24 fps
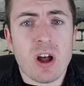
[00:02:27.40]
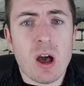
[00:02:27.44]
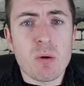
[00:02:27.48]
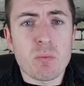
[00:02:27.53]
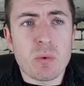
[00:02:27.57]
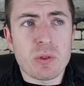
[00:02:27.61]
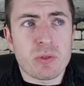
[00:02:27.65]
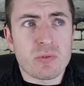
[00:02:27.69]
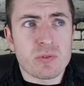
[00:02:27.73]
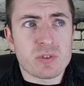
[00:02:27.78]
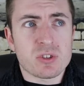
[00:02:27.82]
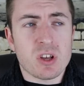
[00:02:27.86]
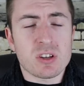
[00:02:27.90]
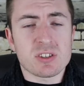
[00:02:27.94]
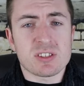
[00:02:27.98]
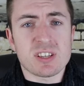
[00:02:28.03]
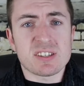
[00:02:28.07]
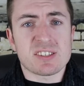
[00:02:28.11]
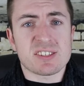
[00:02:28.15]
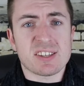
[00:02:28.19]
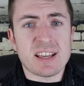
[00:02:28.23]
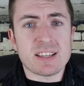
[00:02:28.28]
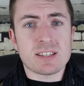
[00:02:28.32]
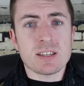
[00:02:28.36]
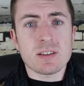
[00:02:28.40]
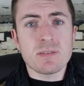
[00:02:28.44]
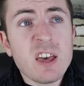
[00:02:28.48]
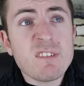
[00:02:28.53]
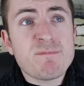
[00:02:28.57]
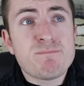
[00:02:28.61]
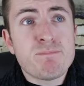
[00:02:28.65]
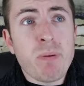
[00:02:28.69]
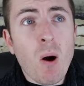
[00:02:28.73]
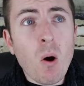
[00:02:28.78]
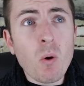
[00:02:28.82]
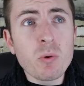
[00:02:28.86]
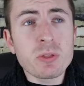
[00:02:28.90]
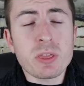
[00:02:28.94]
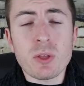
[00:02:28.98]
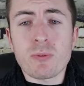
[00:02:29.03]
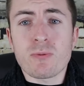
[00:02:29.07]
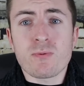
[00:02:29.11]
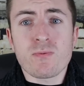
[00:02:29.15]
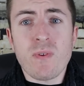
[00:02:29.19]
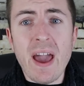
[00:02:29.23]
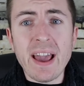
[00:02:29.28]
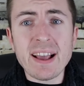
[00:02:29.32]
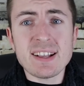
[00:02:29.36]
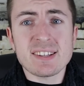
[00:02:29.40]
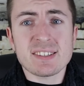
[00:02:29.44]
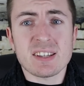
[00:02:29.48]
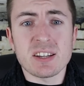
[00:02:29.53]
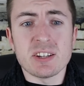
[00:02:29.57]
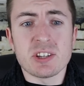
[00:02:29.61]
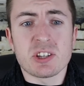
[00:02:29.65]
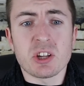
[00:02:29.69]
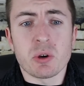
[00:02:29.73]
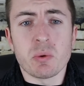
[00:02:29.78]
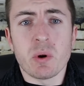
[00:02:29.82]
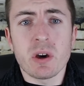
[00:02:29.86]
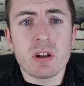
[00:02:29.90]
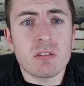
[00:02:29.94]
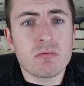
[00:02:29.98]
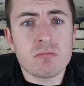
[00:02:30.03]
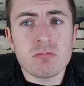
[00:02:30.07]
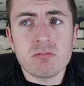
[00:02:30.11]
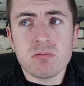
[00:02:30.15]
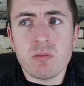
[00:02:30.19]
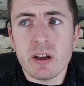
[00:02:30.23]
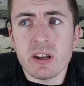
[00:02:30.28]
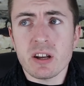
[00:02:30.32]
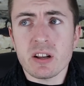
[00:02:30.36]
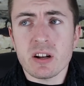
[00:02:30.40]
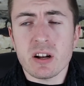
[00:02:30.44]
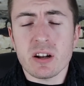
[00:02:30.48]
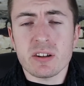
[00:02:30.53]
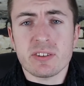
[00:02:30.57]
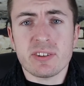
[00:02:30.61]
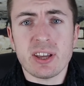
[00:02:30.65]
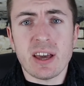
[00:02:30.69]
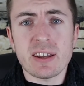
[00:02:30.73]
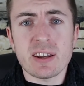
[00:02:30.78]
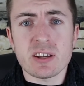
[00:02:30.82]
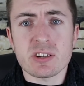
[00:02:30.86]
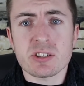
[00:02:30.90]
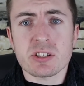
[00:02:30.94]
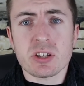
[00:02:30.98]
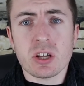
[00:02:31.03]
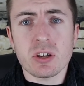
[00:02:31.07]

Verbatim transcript: ground with the results this season. If both the Franks can do it, why not Arteta